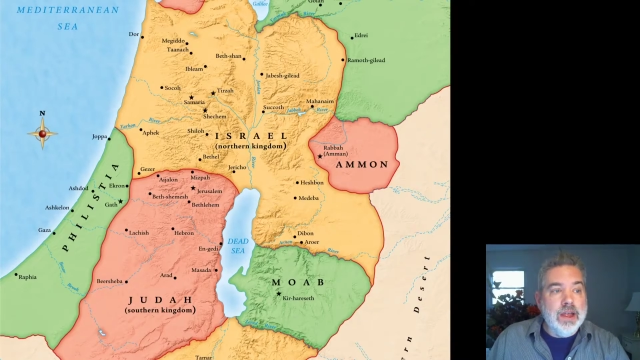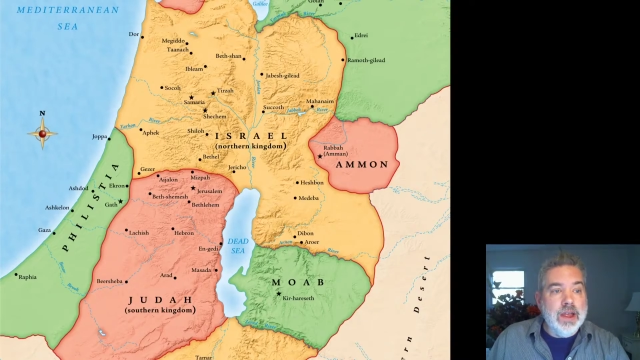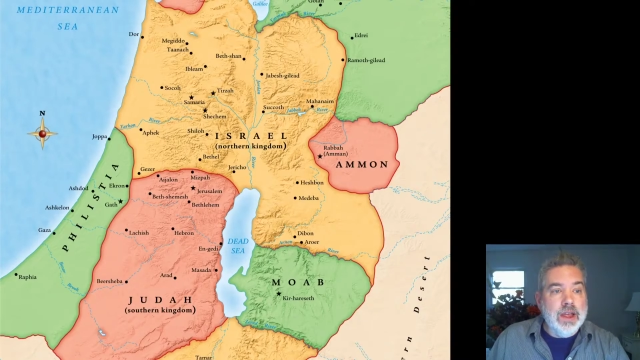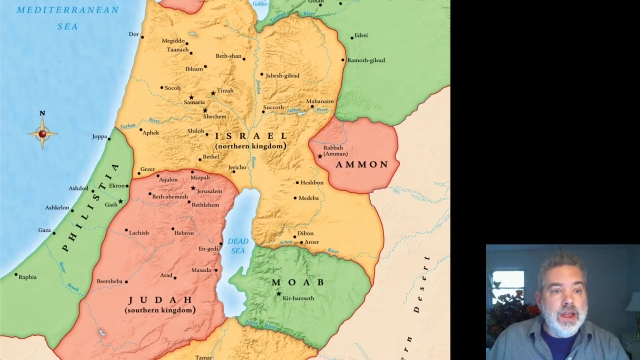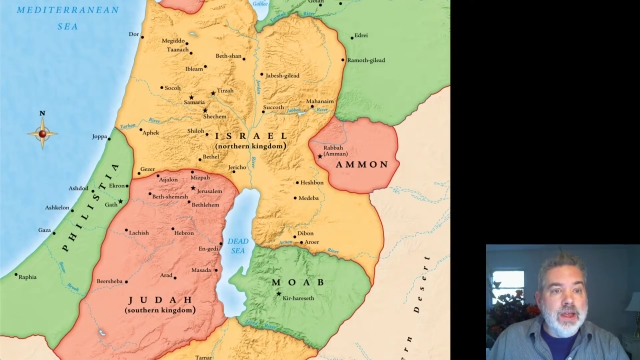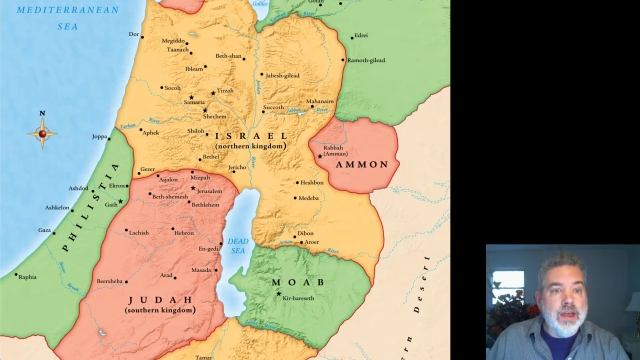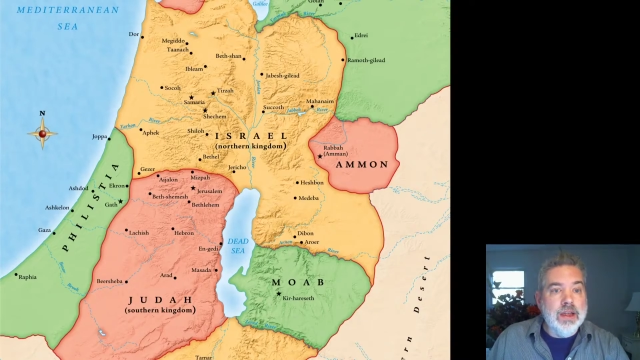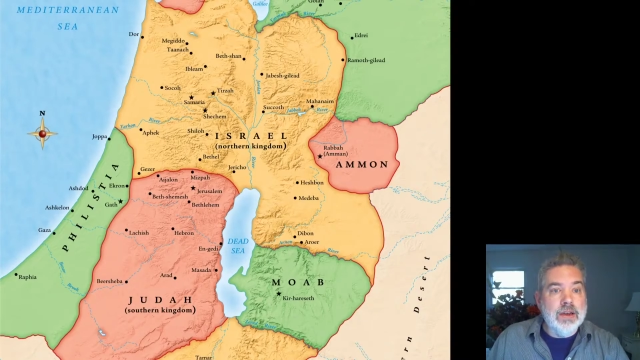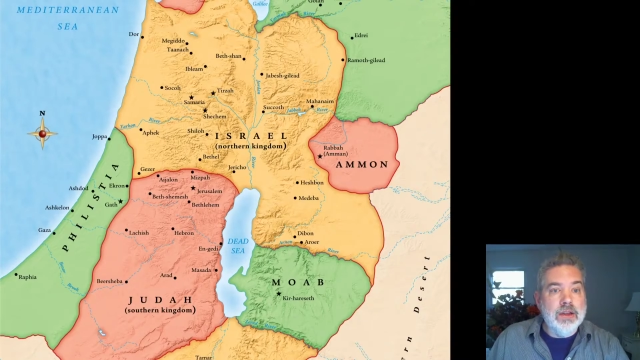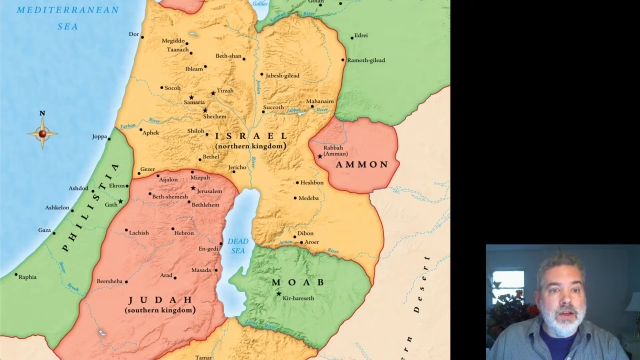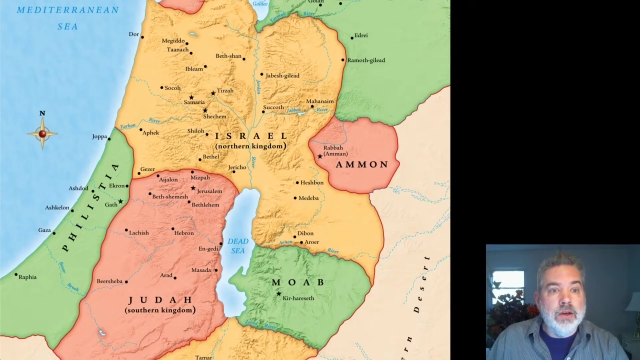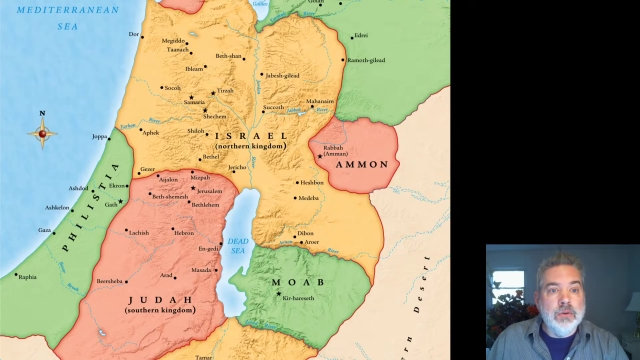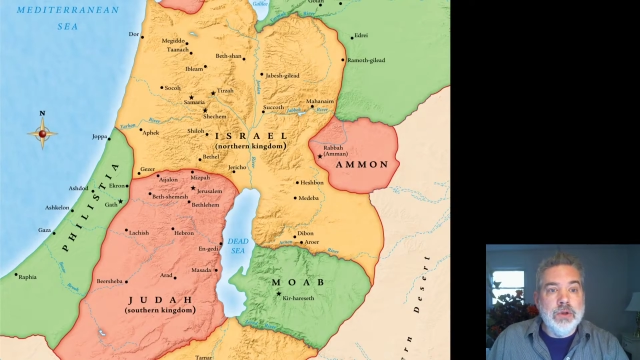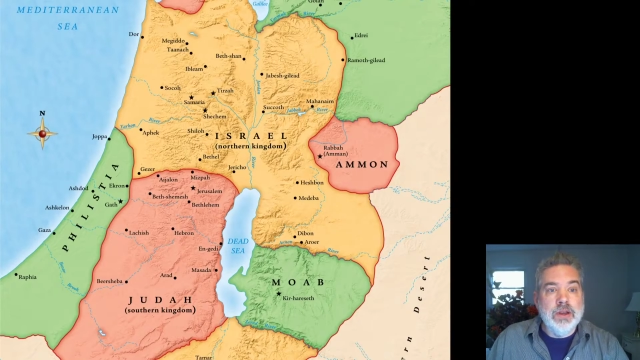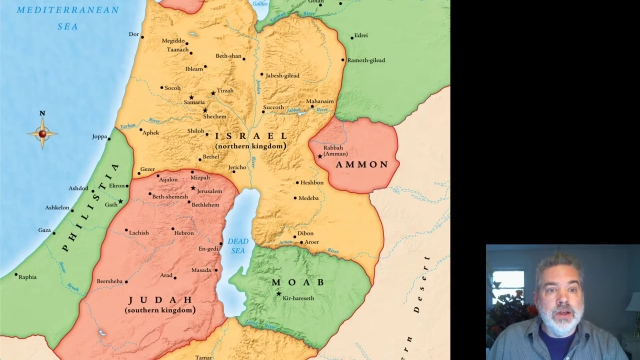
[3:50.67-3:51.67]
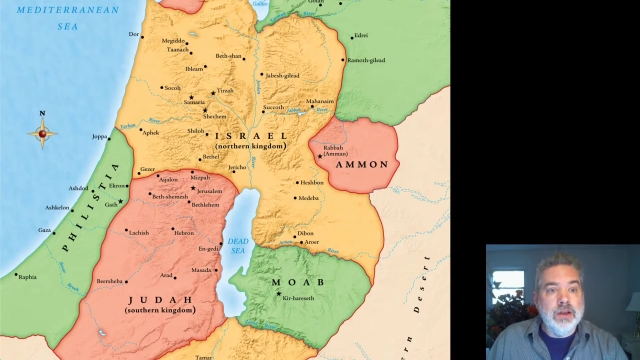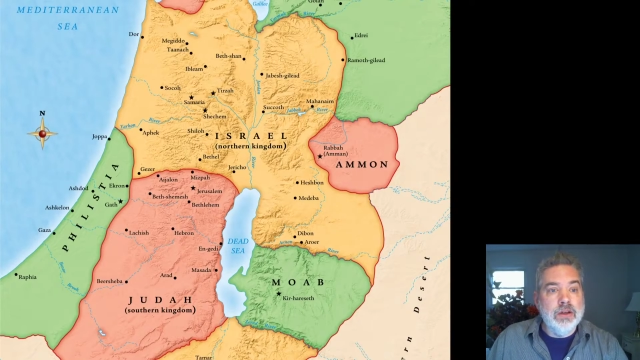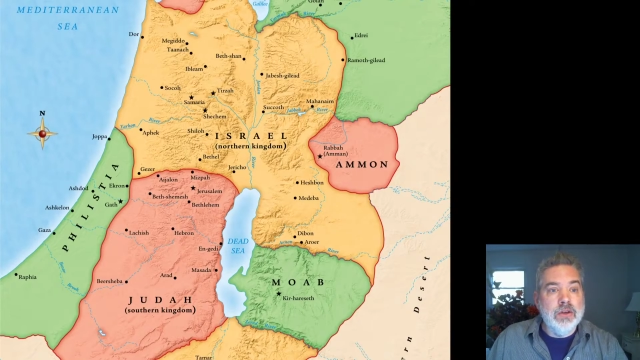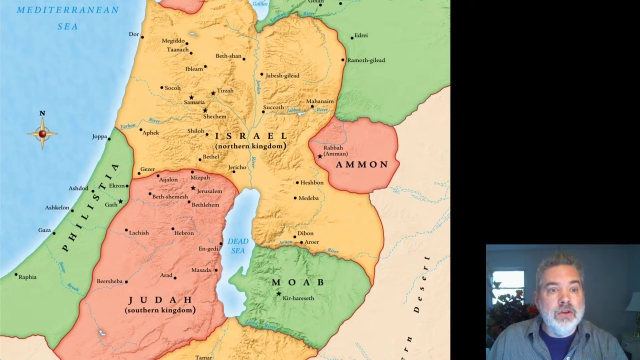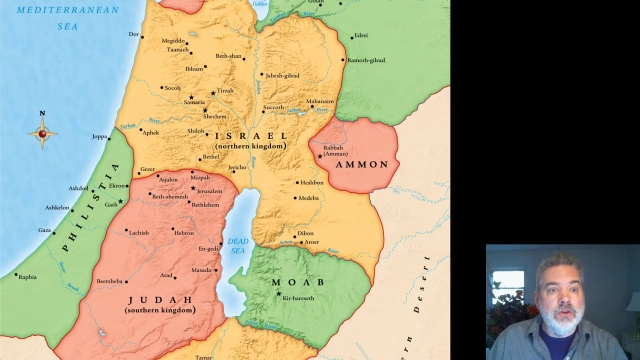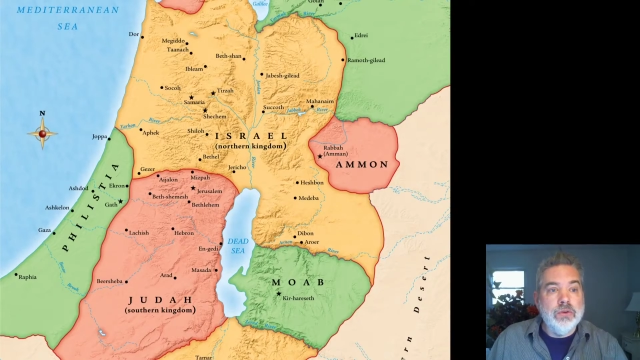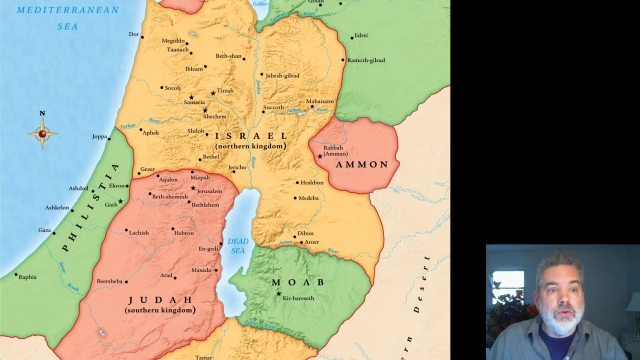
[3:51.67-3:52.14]
and we
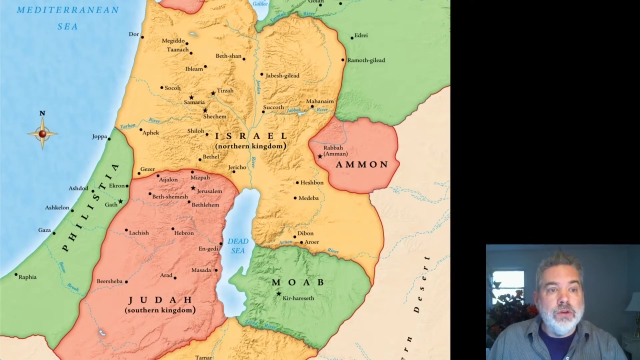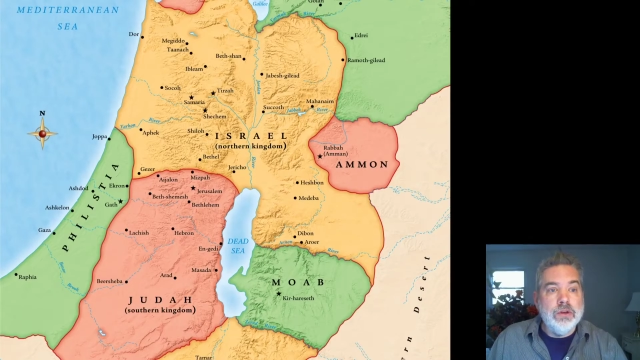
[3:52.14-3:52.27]
know